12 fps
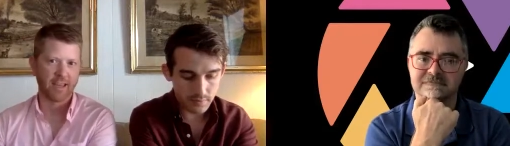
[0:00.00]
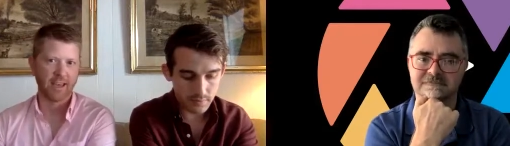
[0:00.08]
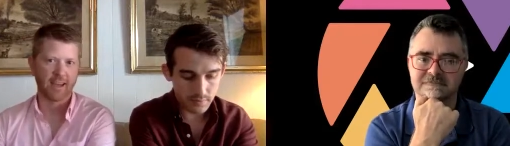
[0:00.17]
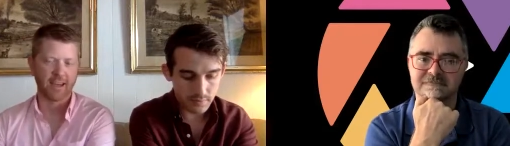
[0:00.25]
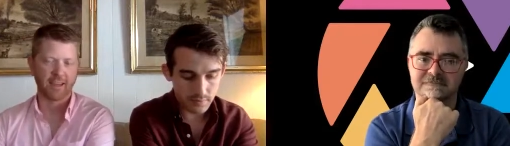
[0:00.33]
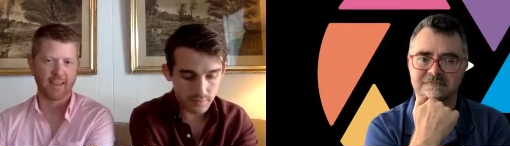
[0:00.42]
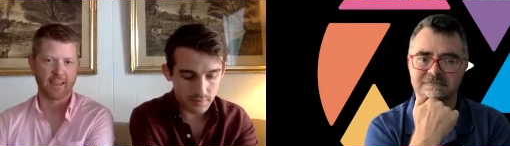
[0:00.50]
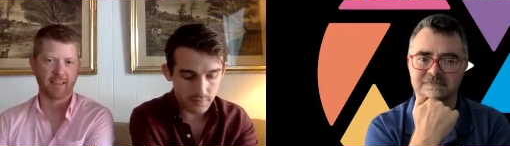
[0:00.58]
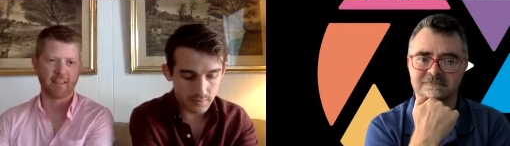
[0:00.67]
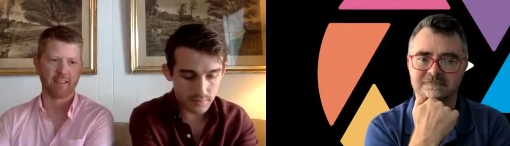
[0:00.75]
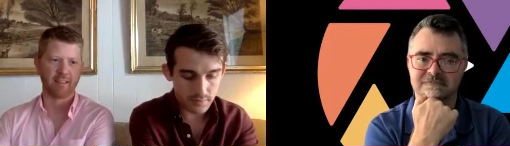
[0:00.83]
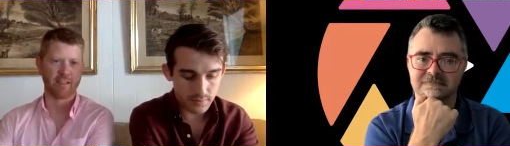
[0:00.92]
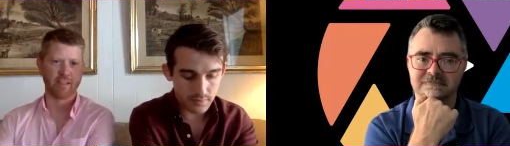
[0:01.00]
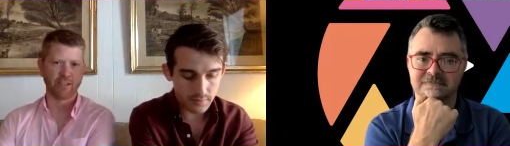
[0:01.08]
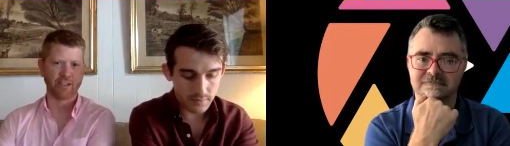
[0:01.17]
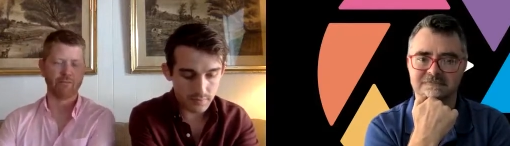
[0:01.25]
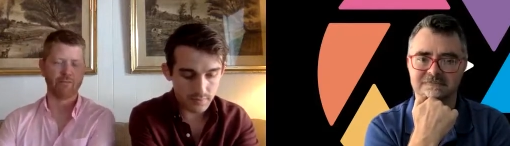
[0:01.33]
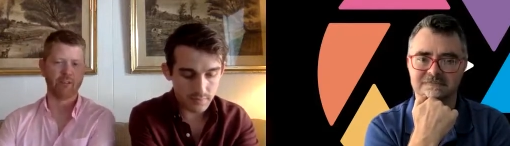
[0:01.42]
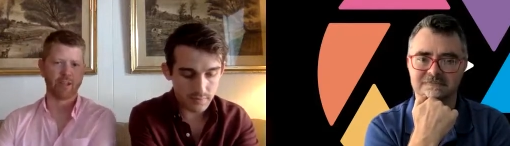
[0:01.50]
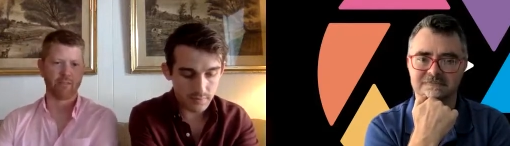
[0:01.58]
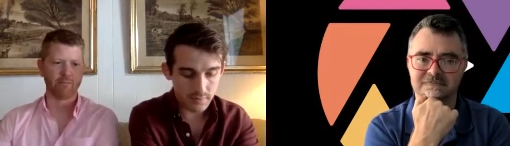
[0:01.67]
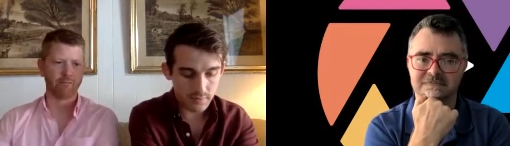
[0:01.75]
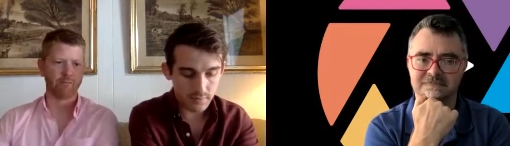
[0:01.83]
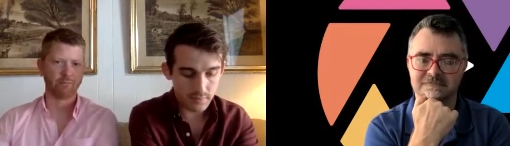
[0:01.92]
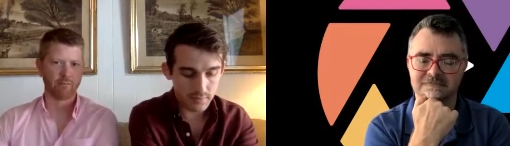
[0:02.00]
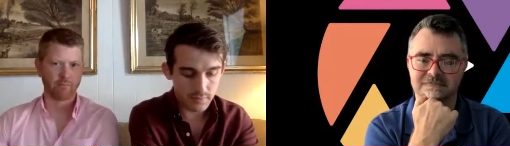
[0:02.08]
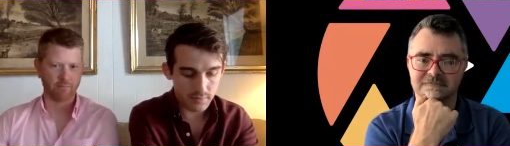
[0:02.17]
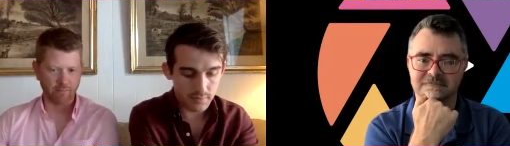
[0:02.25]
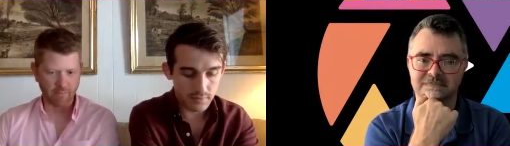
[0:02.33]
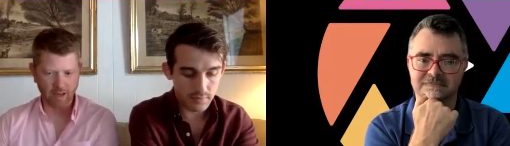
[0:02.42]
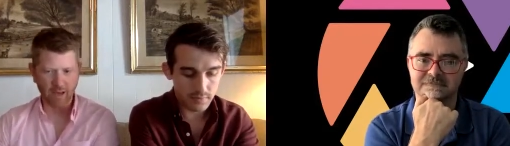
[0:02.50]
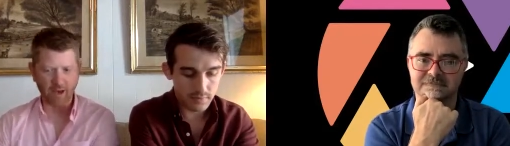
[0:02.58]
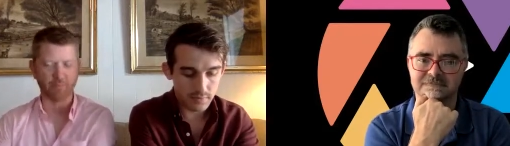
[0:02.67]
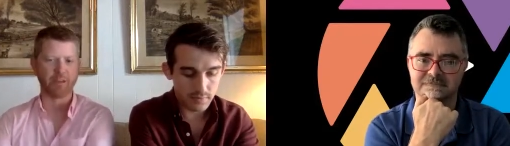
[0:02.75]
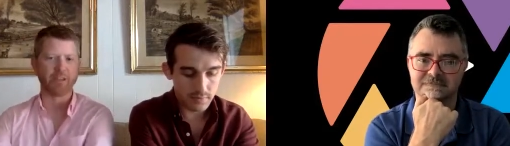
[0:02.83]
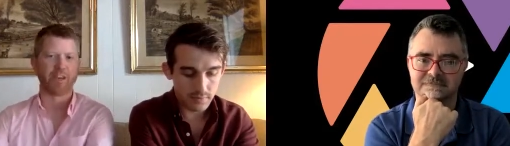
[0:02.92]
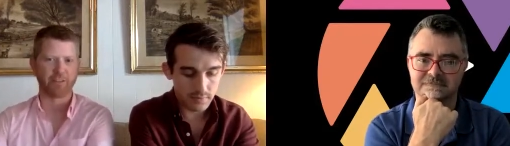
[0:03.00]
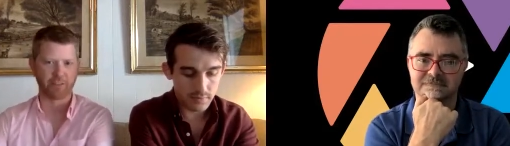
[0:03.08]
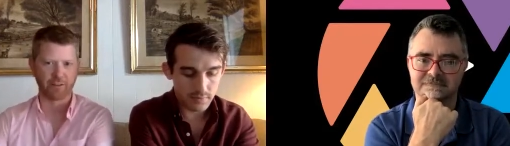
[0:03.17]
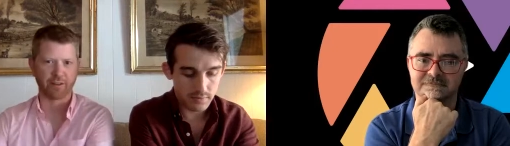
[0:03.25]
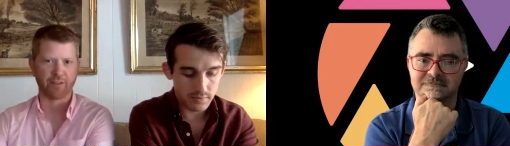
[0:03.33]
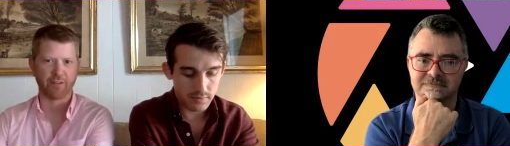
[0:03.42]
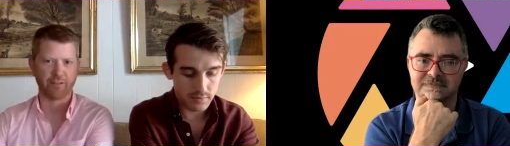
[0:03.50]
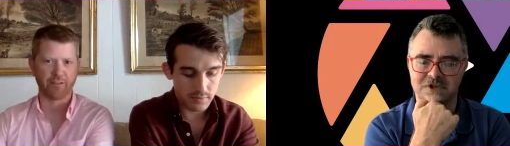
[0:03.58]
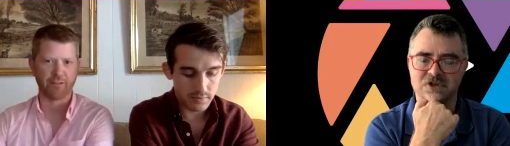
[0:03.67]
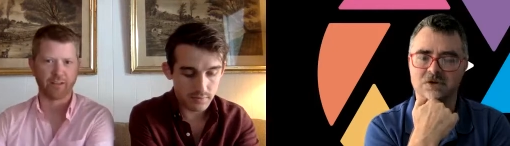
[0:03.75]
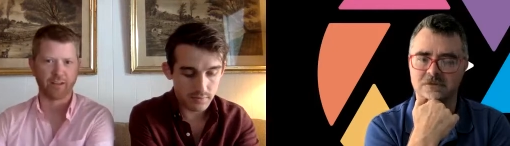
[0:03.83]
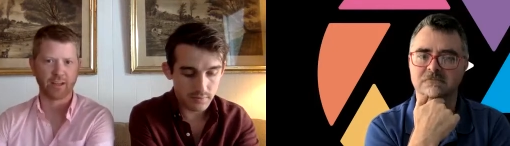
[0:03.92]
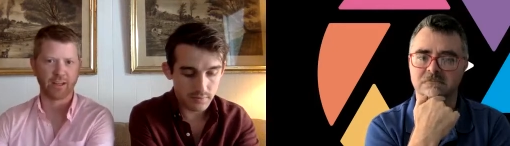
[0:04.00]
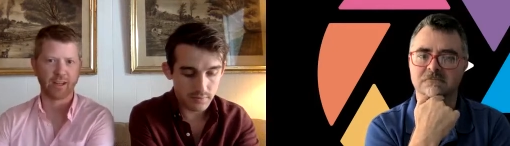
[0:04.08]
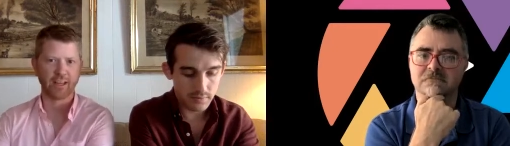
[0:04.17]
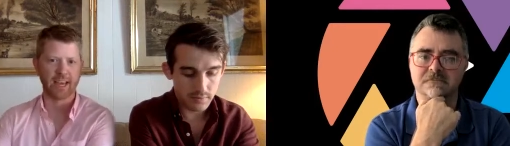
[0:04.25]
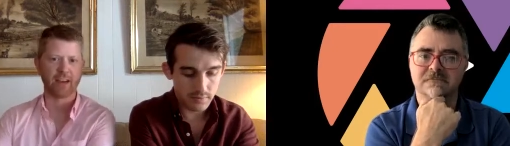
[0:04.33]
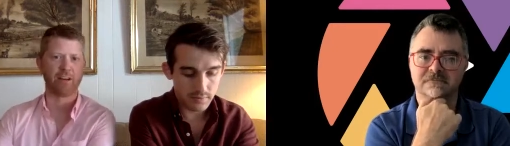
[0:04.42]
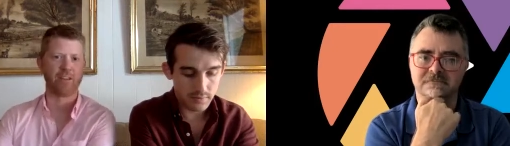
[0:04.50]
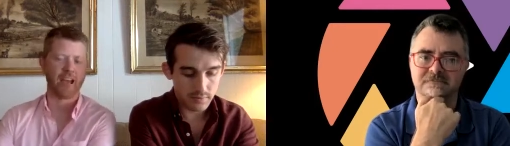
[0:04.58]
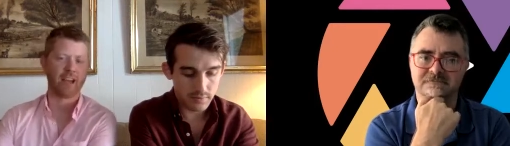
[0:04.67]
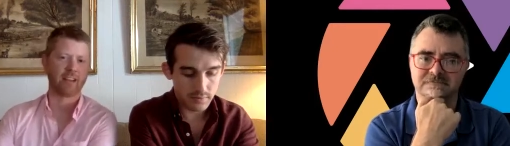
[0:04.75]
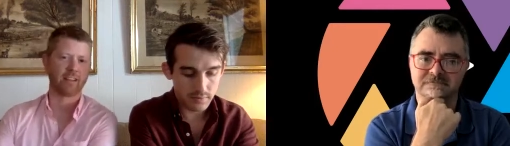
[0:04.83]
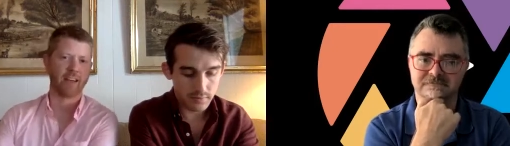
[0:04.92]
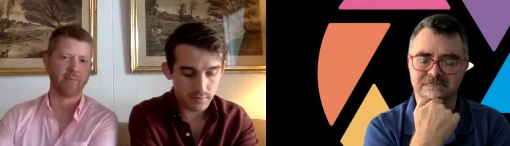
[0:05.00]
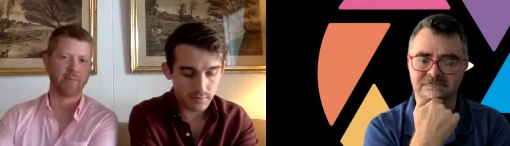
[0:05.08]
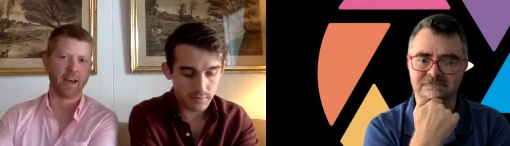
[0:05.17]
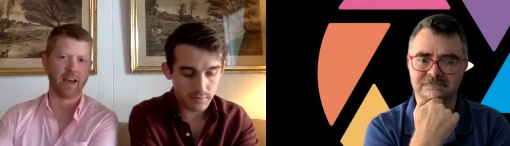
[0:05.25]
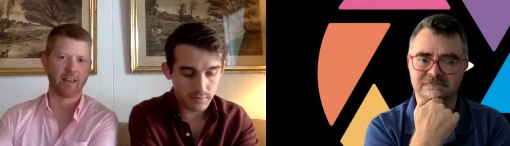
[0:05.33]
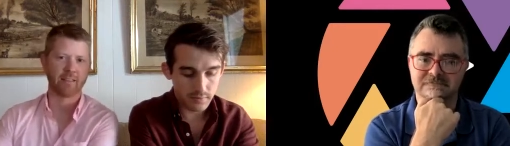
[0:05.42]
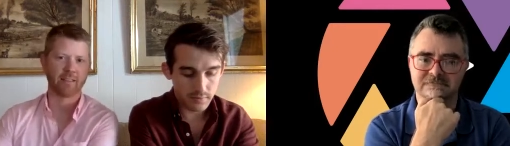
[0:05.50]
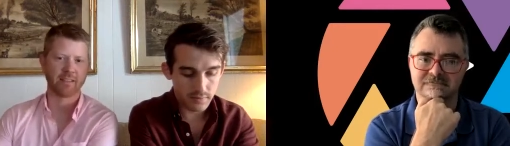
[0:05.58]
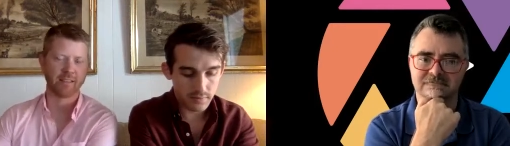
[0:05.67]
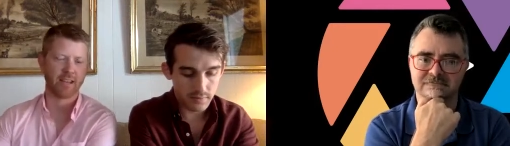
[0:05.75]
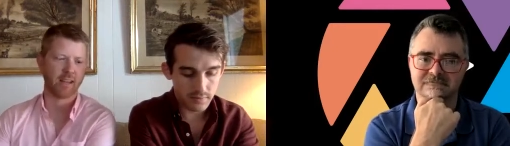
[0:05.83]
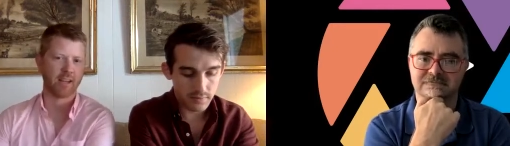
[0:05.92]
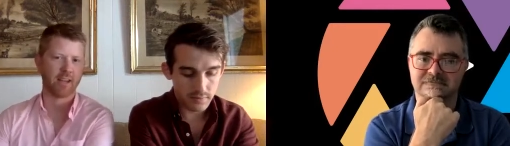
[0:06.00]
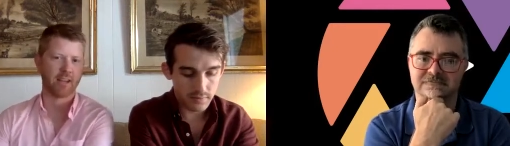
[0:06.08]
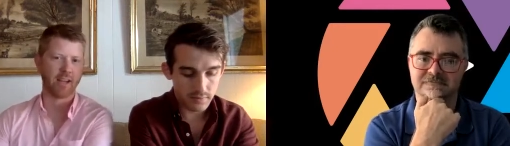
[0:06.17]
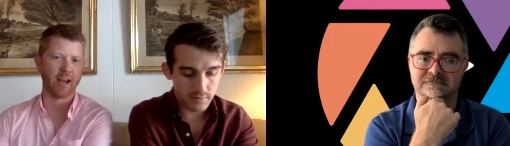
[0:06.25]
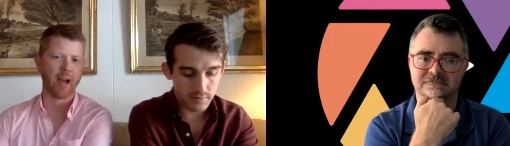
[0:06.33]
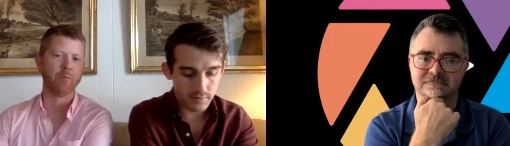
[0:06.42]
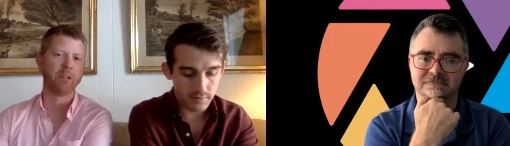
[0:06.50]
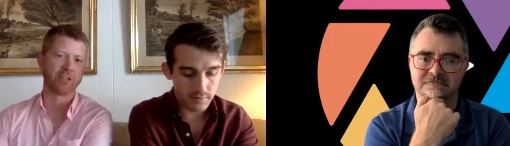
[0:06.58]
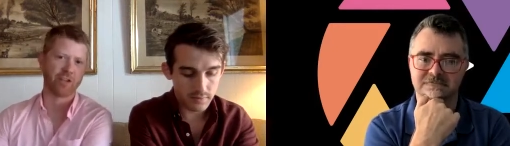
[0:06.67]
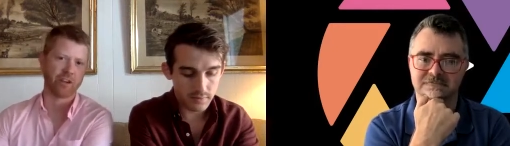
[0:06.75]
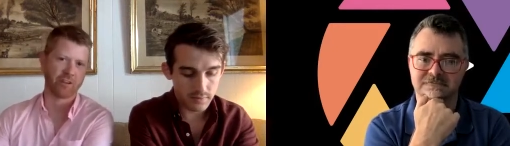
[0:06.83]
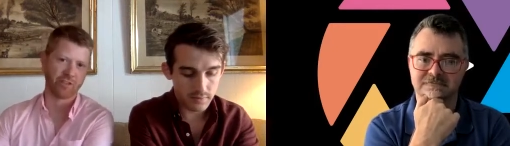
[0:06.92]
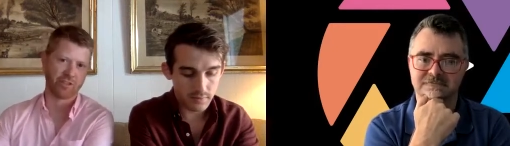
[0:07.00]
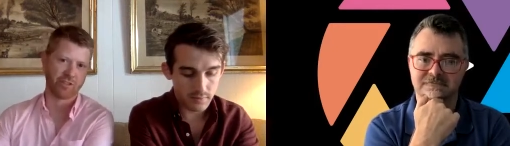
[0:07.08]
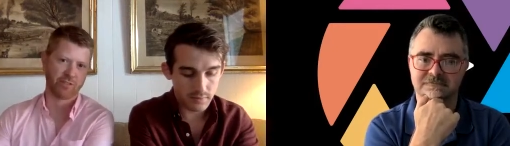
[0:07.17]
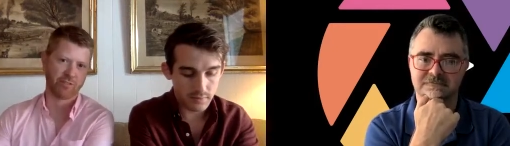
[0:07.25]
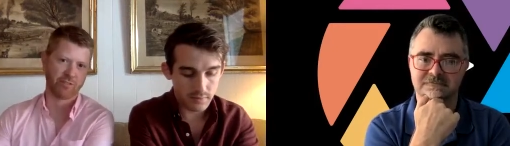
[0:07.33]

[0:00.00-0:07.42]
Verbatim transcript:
Speaker 1: and I think the the two of them help each other sure get on that glide path to say I'm in charge.